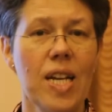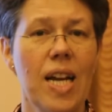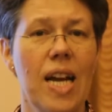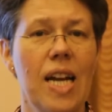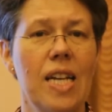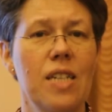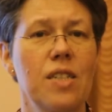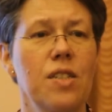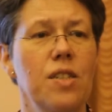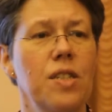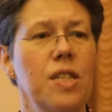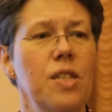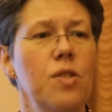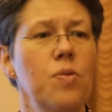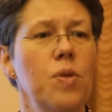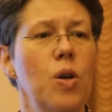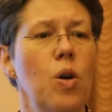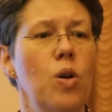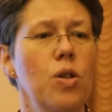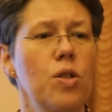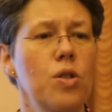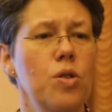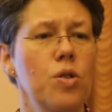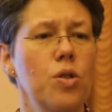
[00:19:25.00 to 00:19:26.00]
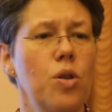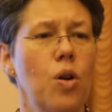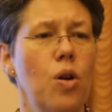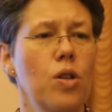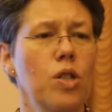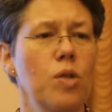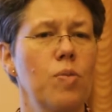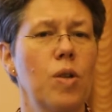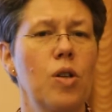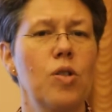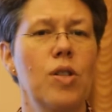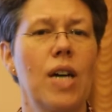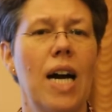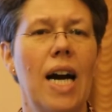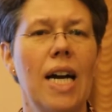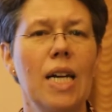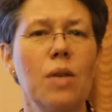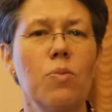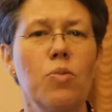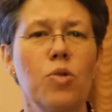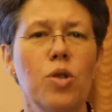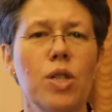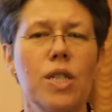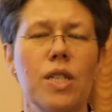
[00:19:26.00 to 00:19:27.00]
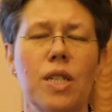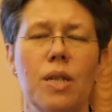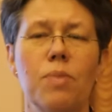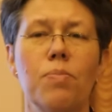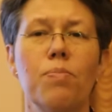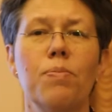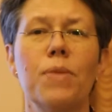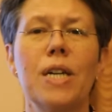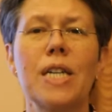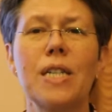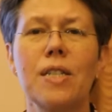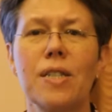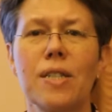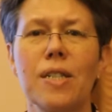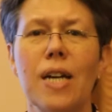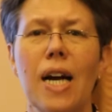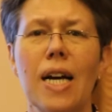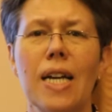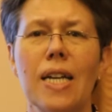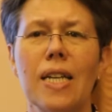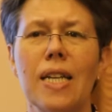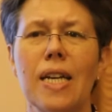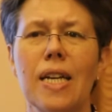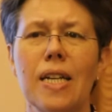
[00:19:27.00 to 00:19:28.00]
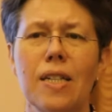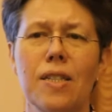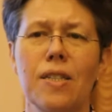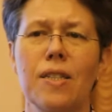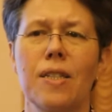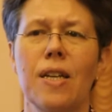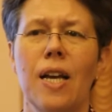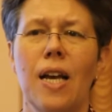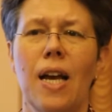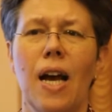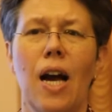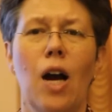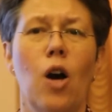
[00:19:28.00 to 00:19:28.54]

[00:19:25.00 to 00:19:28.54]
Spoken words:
And since we also talked about hybrid and mixed dialects,